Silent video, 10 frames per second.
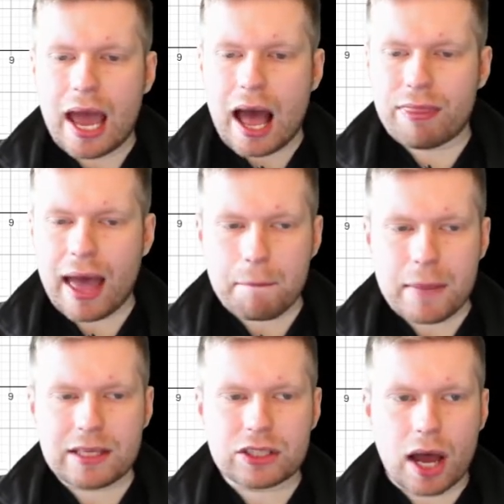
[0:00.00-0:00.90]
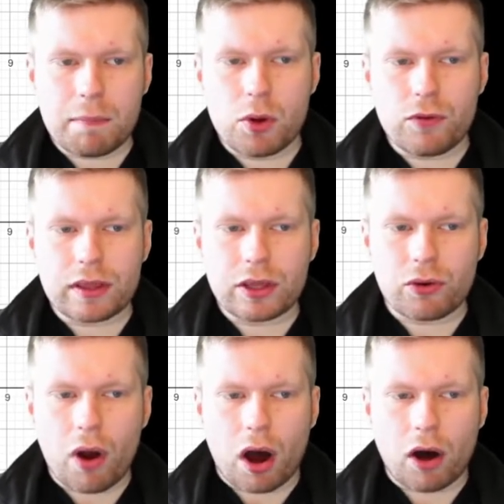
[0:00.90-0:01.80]
and that means that I'm moving the
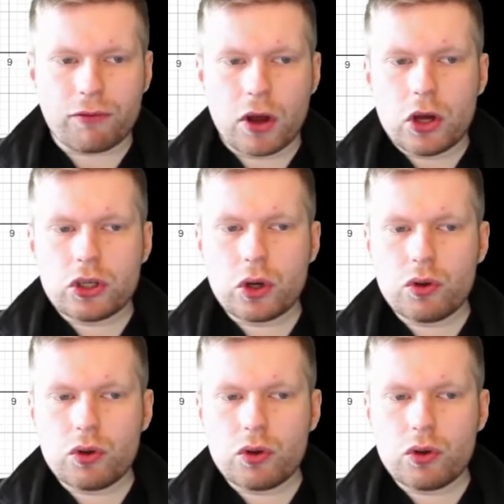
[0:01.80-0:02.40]
graph to the